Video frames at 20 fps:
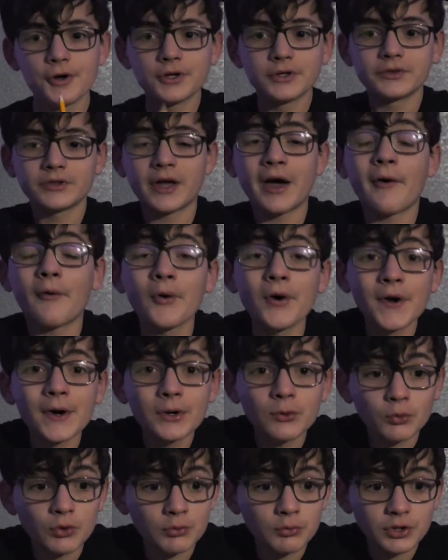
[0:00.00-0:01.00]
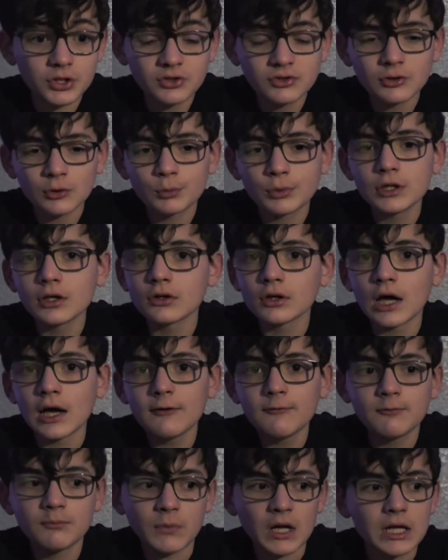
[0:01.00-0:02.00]
Now, would we still be
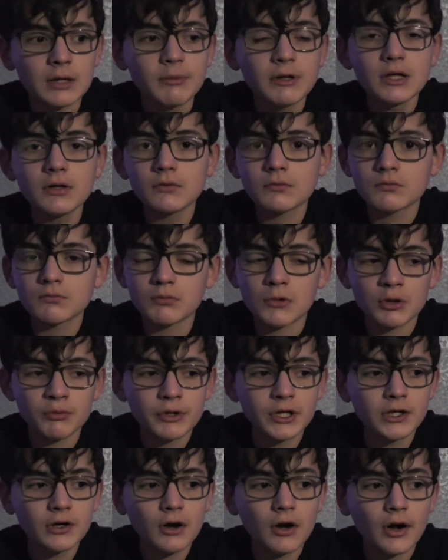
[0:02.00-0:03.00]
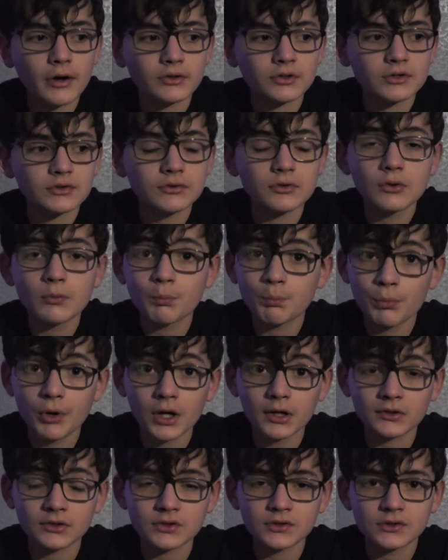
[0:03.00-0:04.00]
alive? Maybe. Maybe not.
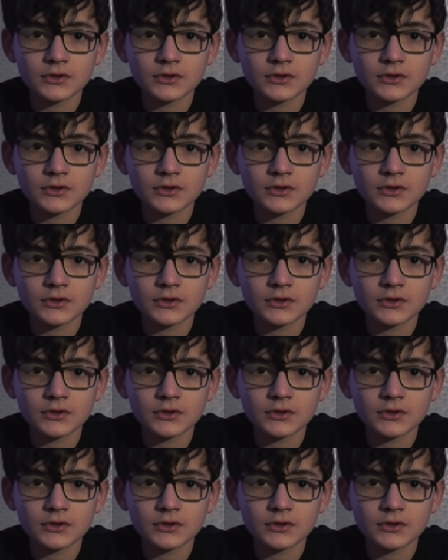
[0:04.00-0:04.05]
But